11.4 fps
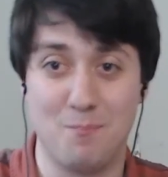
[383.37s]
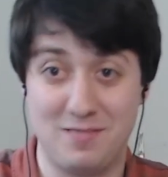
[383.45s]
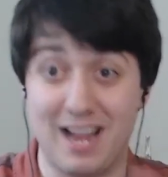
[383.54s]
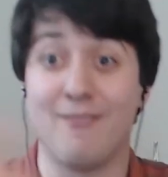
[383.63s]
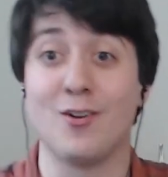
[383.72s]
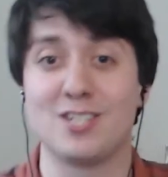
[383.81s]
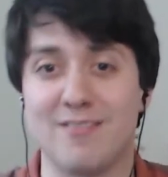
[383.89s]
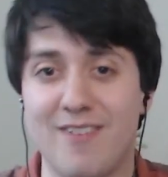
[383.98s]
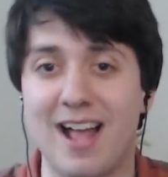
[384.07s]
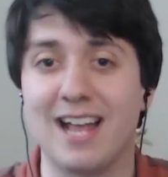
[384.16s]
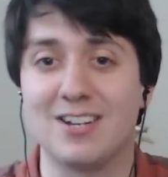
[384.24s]

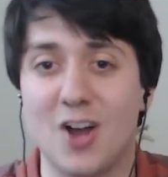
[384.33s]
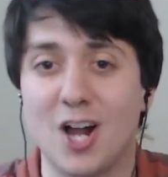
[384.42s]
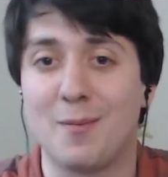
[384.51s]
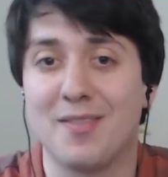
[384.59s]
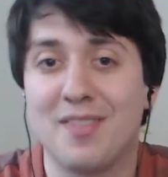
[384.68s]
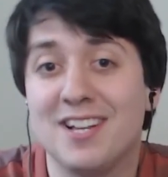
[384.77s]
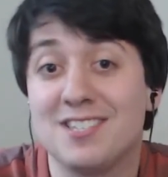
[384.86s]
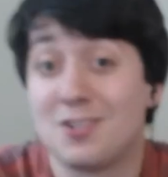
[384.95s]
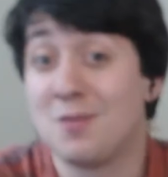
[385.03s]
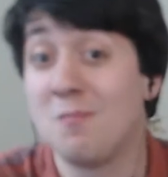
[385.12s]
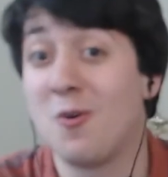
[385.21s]
diversify and talk about things
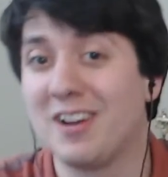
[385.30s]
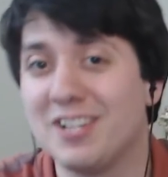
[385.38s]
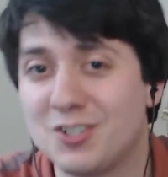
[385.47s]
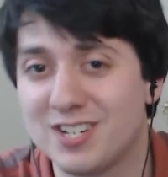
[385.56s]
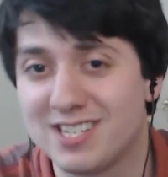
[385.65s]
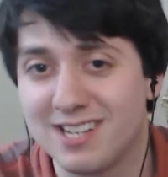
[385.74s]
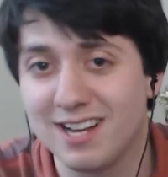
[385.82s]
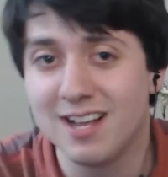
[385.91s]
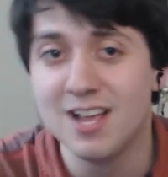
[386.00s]
that are more interesting.